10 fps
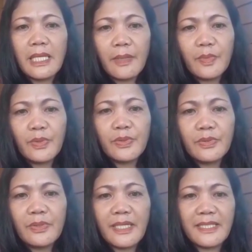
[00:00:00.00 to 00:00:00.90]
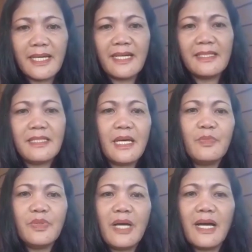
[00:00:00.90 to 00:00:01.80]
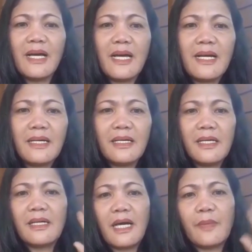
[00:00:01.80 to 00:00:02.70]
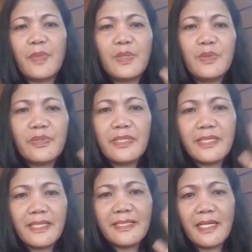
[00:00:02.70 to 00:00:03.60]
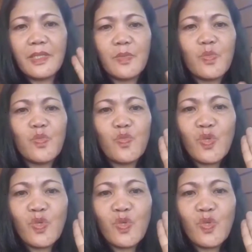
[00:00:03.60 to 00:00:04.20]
love you. Ayan, love you, gang. Happy new year. Ayan,